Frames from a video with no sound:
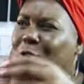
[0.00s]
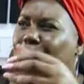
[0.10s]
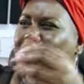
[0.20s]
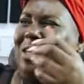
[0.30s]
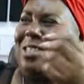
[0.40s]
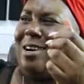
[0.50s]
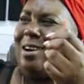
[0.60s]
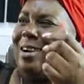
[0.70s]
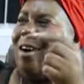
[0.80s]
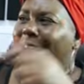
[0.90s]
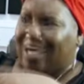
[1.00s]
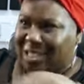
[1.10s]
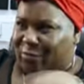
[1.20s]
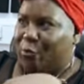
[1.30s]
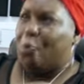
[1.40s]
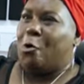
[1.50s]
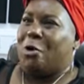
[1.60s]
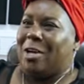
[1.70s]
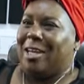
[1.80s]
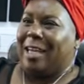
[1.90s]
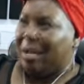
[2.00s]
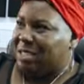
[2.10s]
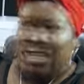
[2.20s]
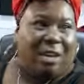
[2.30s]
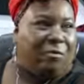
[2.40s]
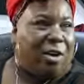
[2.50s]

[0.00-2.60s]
no wonder us four came together.